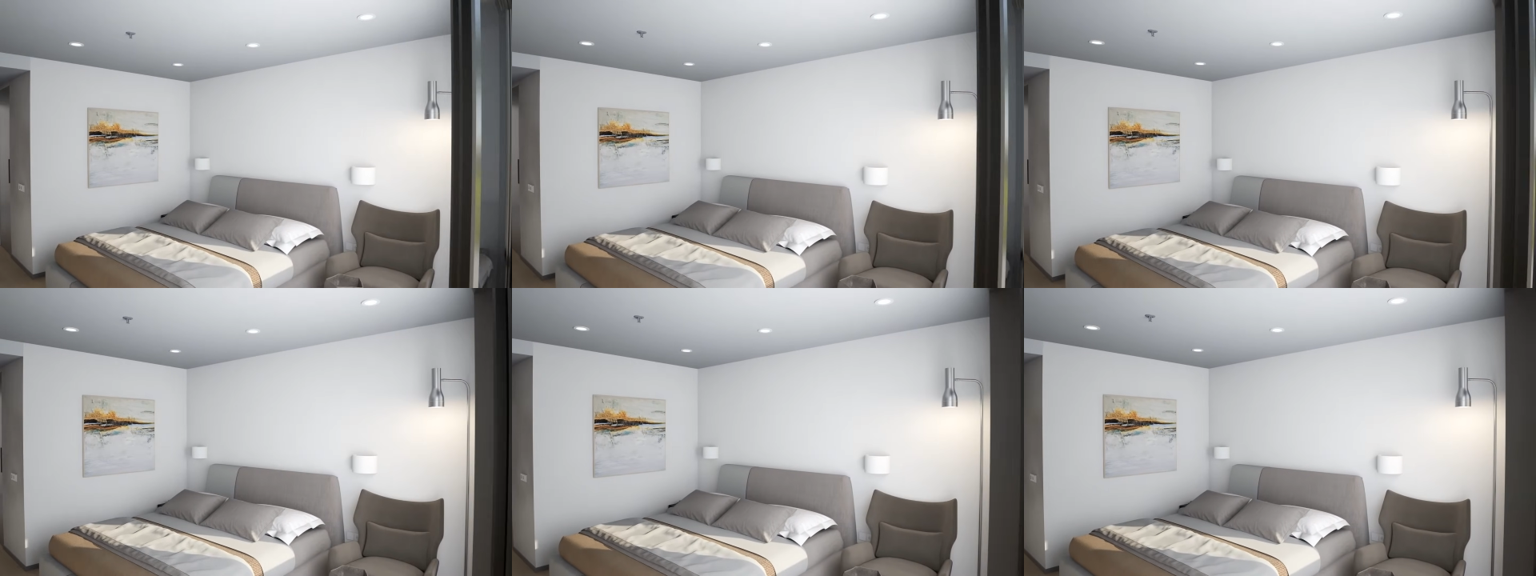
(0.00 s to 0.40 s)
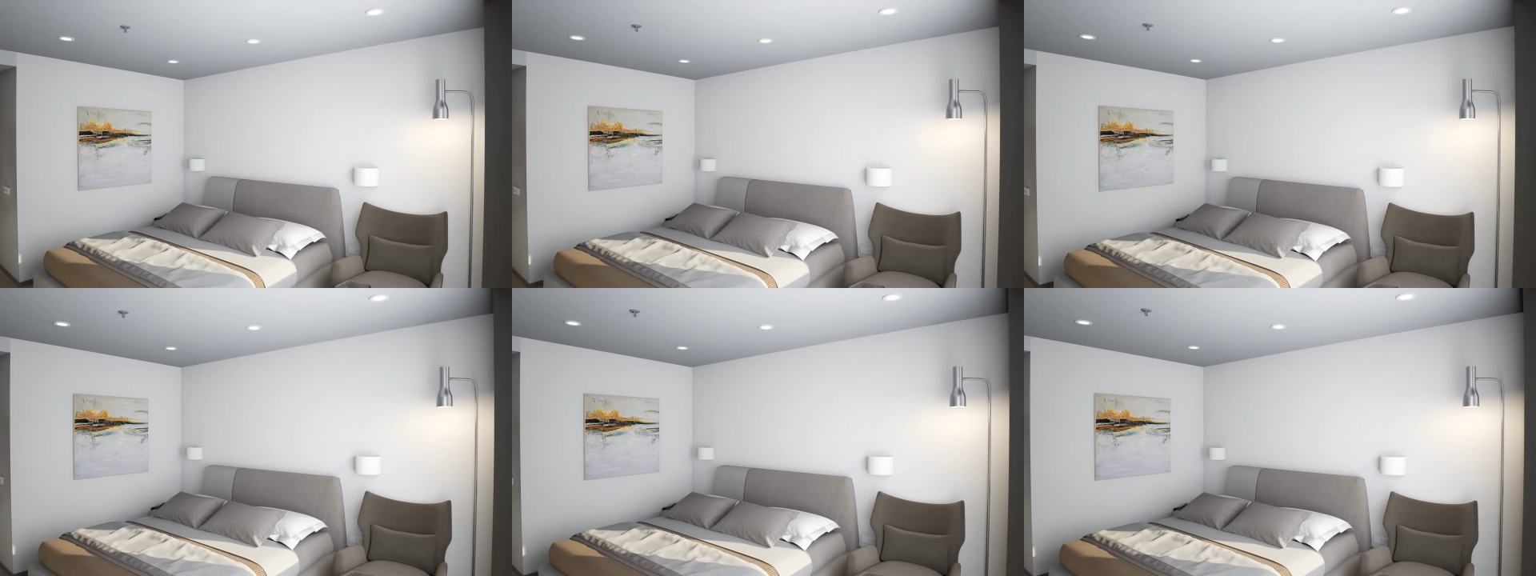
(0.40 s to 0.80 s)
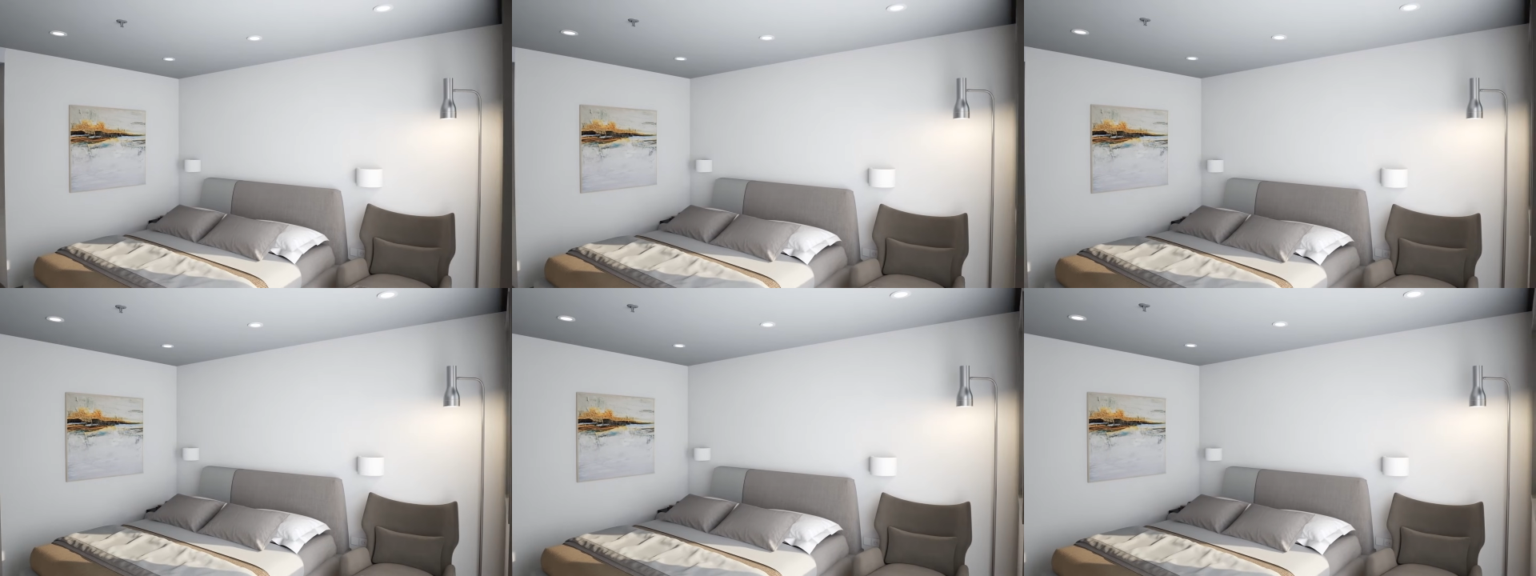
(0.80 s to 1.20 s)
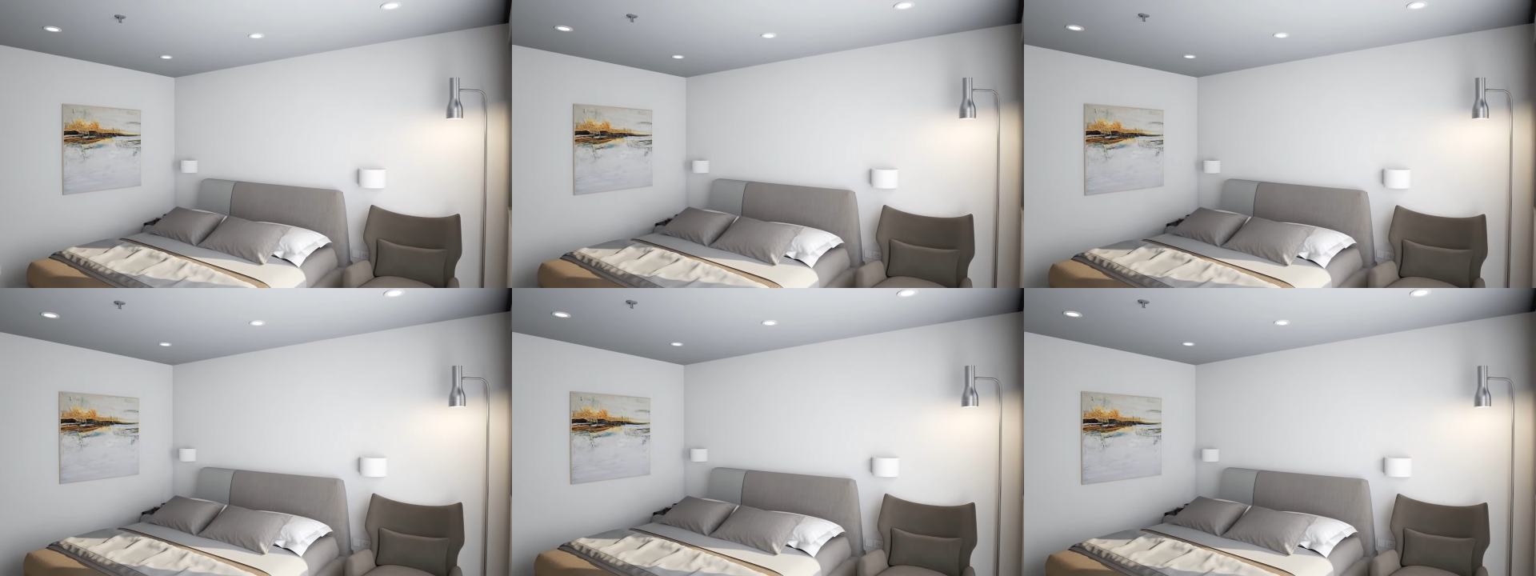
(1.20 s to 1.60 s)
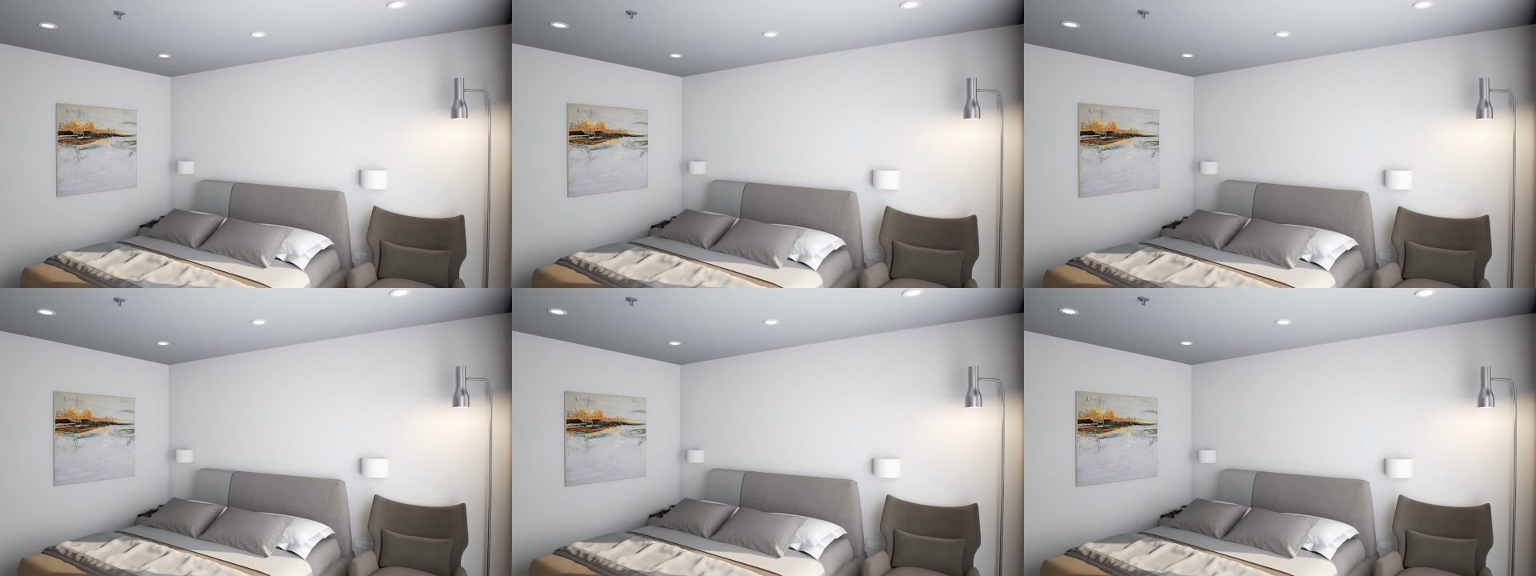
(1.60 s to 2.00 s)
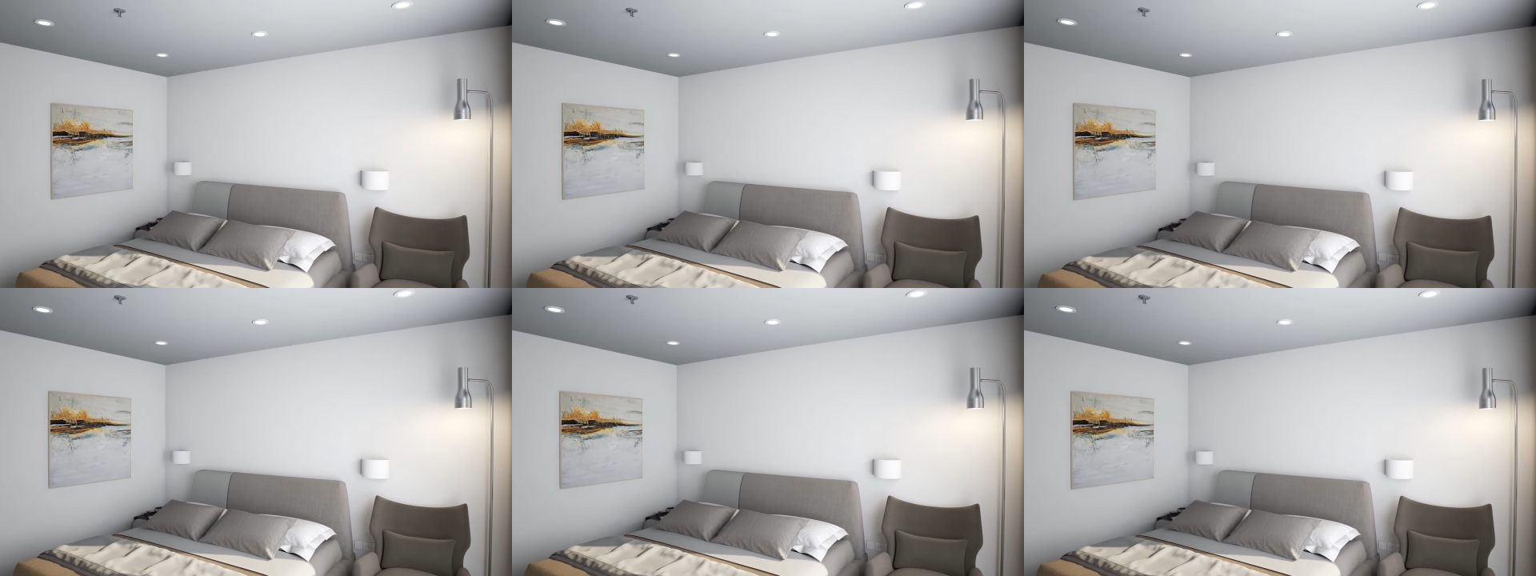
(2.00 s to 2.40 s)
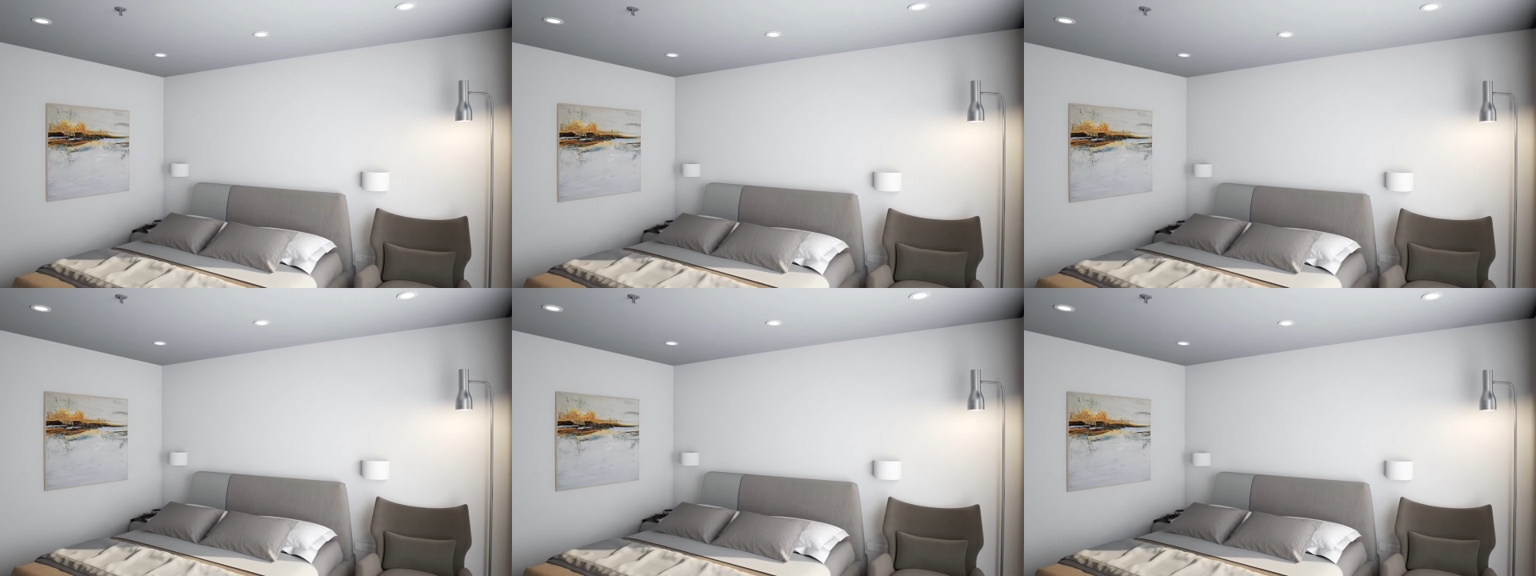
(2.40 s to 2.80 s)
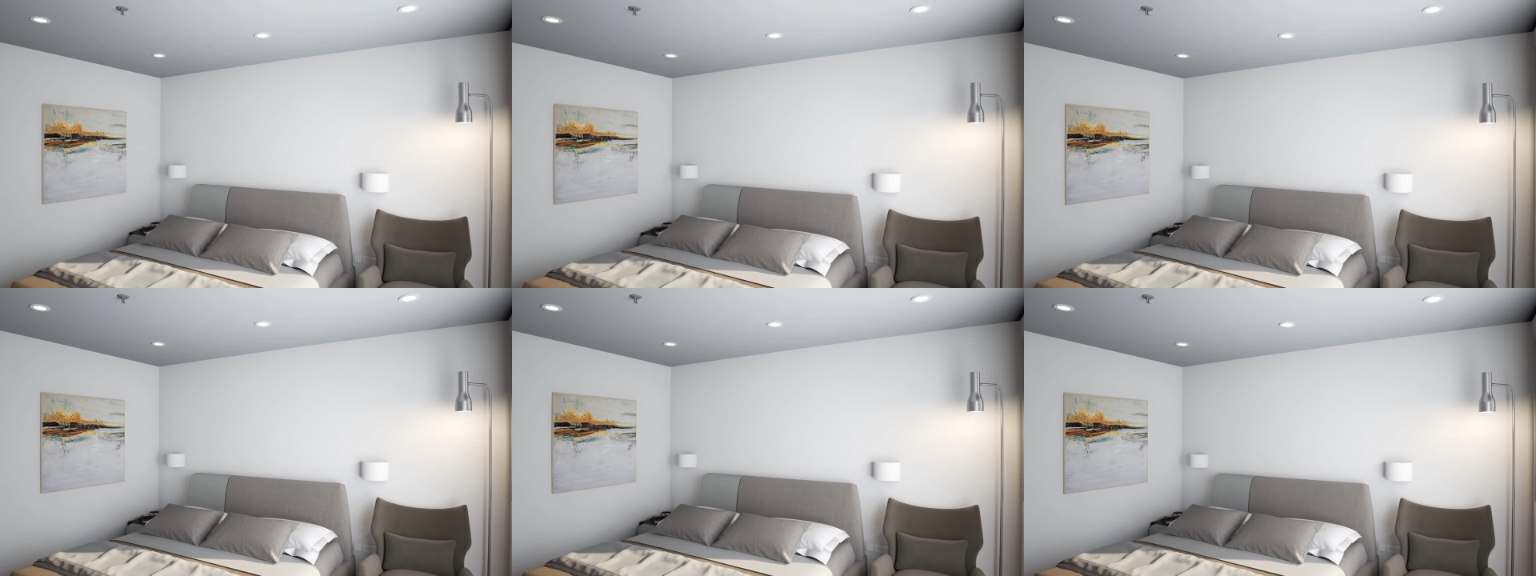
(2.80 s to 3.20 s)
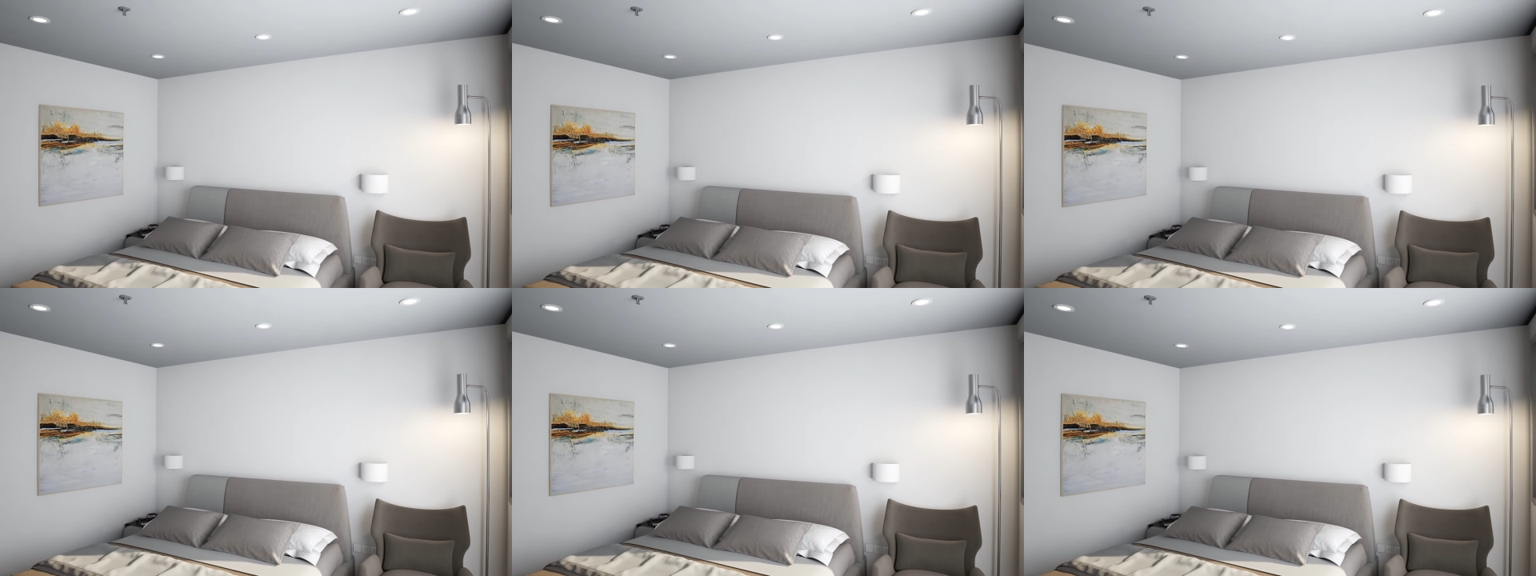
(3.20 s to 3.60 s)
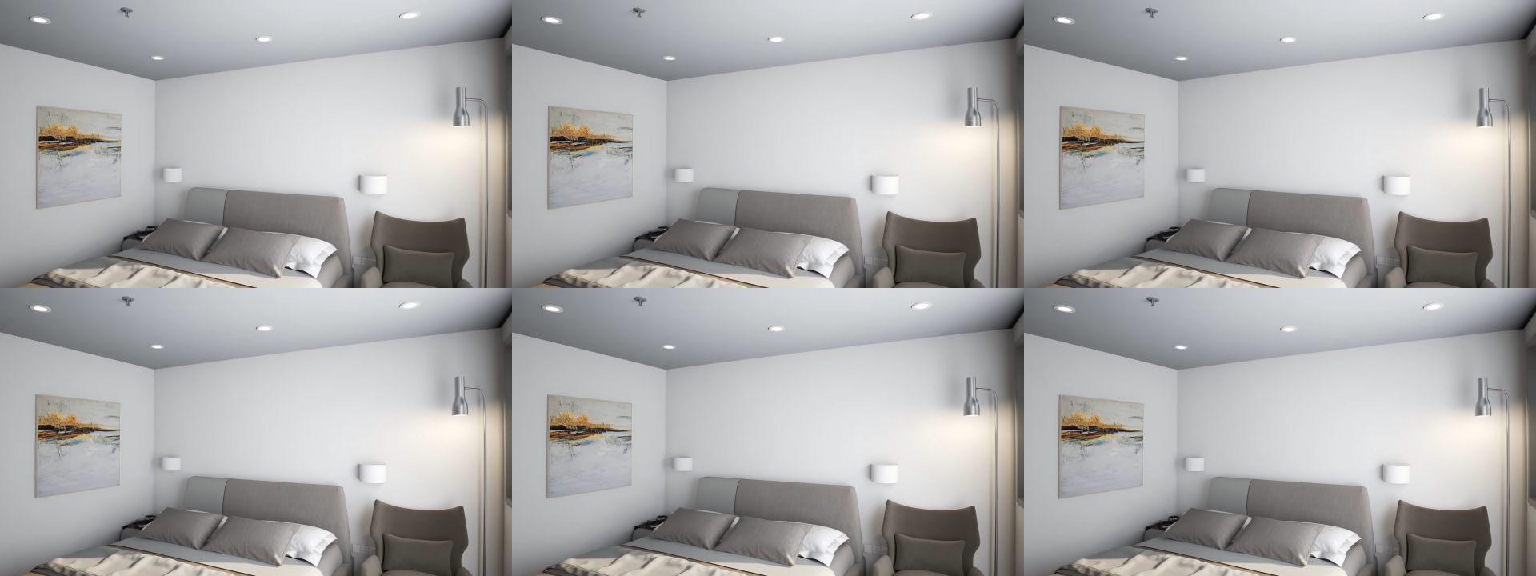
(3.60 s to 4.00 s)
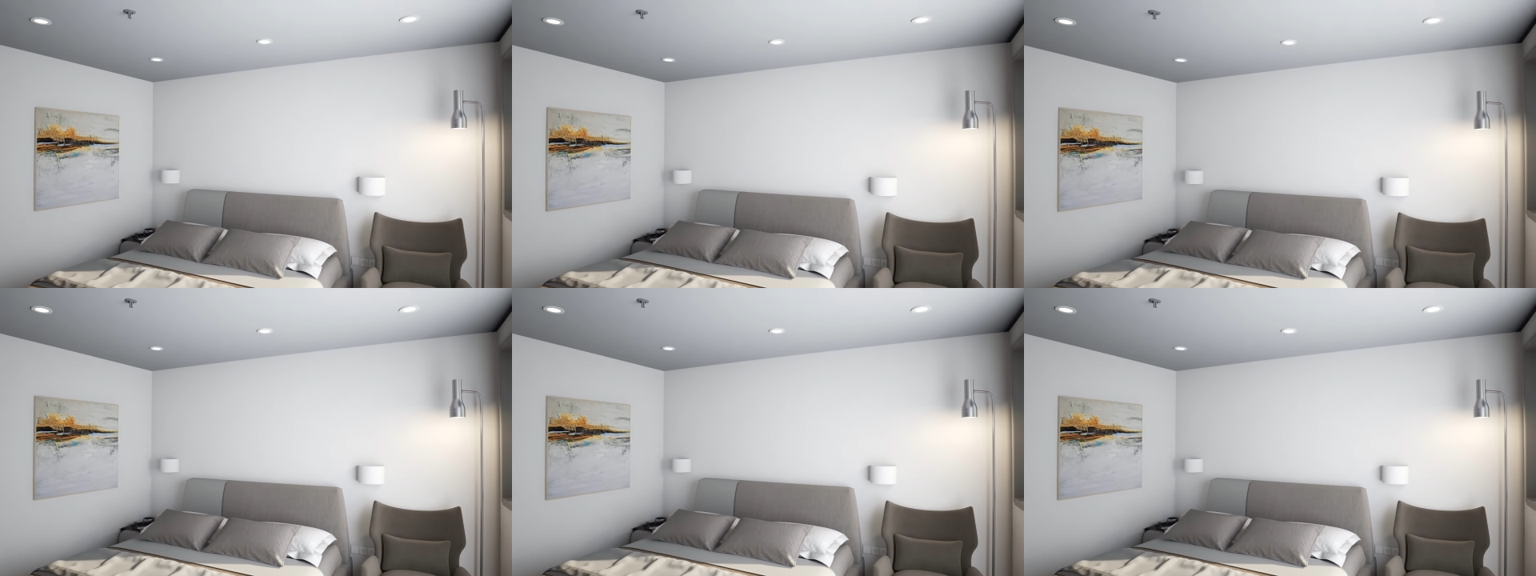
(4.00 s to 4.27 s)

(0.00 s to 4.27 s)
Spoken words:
[unreadable: no face in view]